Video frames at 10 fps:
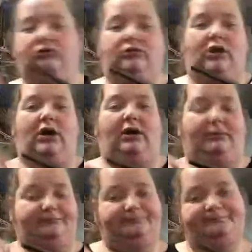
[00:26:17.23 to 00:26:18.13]

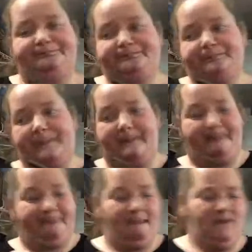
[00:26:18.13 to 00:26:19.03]
um,
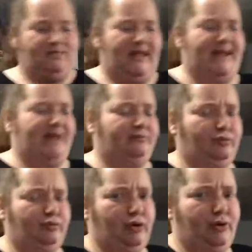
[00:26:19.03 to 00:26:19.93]
like at
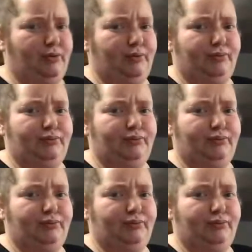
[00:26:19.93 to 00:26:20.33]
row.